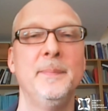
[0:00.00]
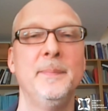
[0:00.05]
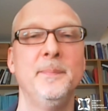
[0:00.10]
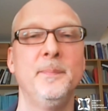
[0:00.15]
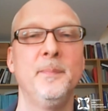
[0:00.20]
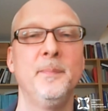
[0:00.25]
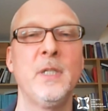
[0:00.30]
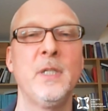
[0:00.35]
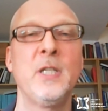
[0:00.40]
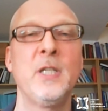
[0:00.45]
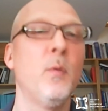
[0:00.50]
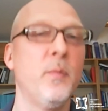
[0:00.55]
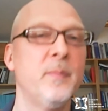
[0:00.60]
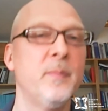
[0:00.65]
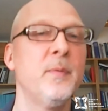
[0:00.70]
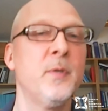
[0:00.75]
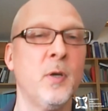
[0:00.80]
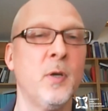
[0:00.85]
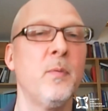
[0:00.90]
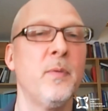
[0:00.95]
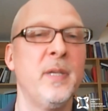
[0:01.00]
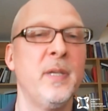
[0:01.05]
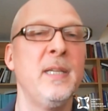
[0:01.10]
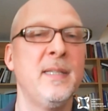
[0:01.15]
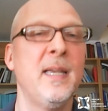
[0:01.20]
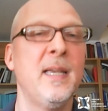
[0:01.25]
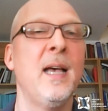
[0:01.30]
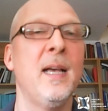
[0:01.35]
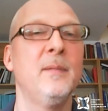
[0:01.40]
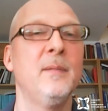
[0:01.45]
um, so,
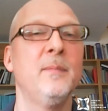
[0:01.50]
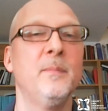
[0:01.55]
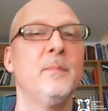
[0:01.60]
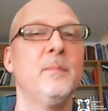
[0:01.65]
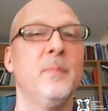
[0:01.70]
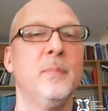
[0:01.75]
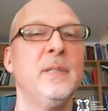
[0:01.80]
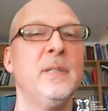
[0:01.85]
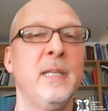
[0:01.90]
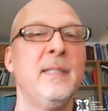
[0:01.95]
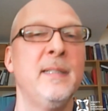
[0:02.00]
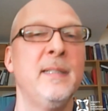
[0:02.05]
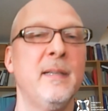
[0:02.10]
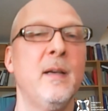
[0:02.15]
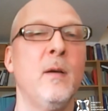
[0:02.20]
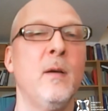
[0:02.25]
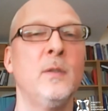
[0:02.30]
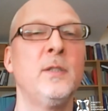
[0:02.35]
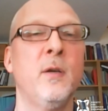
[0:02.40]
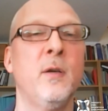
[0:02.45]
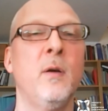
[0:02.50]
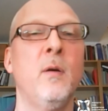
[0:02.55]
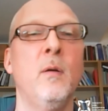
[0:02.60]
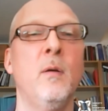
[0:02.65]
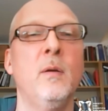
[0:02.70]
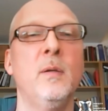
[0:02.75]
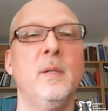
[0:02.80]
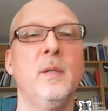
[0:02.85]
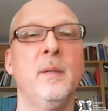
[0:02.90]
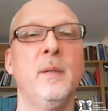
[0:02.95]
so these are this is
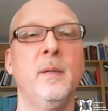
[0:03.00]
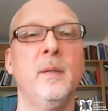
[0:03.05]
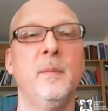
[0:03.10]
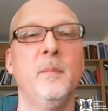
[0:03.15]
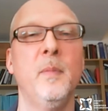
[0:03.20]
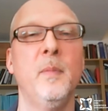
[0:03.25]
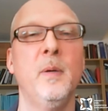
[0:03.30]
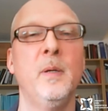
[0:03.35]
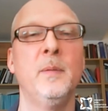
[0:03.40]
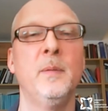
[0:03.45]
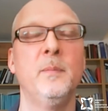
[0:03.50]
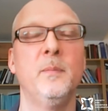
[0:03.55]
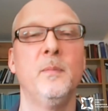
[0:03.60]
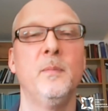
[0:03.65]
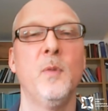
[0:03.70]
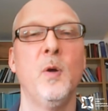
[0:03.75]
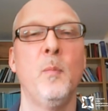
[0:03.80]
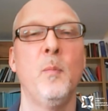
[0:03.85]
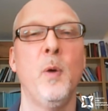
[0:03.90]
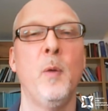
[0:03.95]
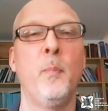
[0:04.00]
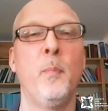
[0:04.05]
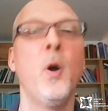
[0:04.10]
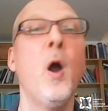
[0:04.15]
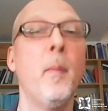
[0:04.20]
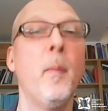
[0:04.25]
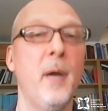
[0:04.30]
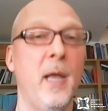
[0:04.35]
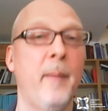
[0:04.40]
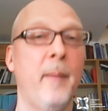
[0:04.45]
also um,
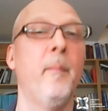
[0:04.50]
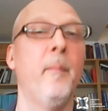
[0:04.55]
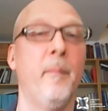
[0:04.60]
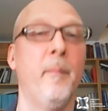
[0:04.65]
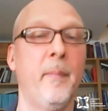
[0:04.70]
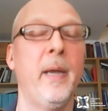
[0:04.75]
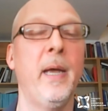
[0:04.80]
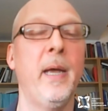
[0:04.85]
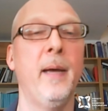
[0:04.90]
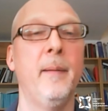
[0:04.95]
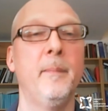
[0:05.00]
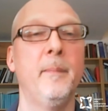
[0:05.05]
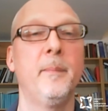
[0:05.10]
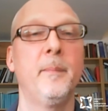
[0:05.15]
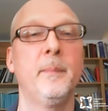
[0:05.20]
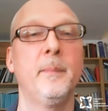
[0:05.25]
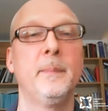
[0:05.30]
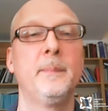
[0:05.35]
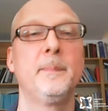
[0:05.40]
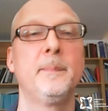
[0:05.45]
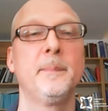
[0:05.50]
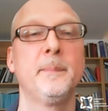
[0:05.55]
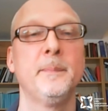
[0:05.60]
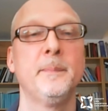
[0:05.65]
um, a problem. Yeah.